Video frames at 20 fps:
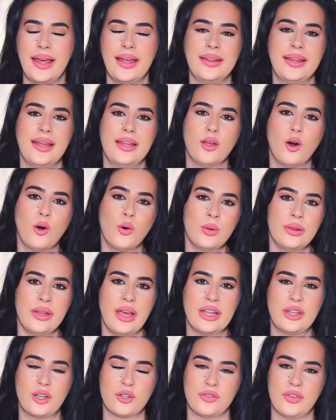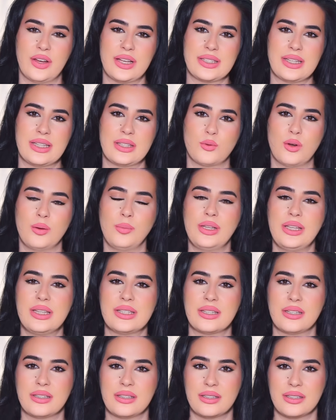and then all the other facets
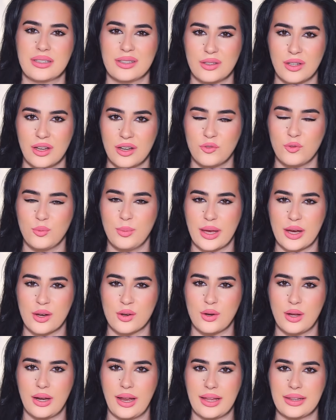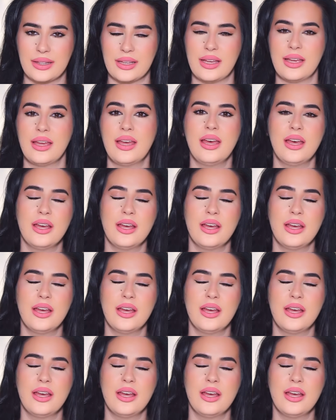reminiscent of Bianco Latte.